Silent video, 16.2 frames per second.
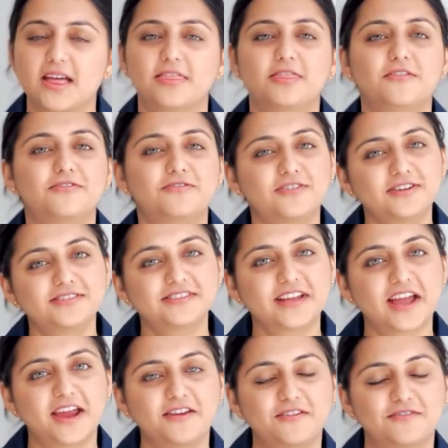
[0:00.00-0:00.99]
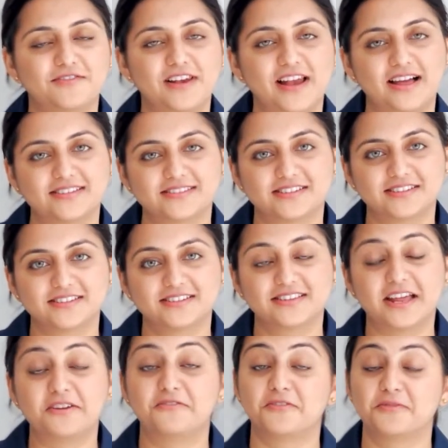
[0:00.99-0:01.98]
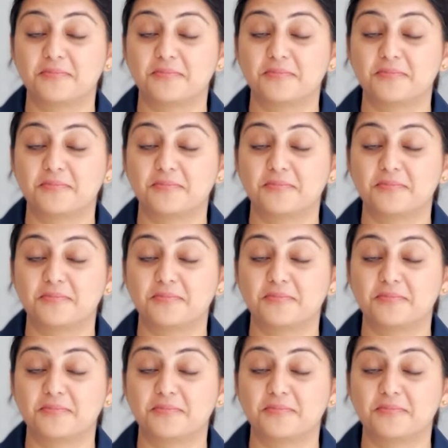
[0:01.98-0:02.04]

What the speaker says: the first kind of glasses that were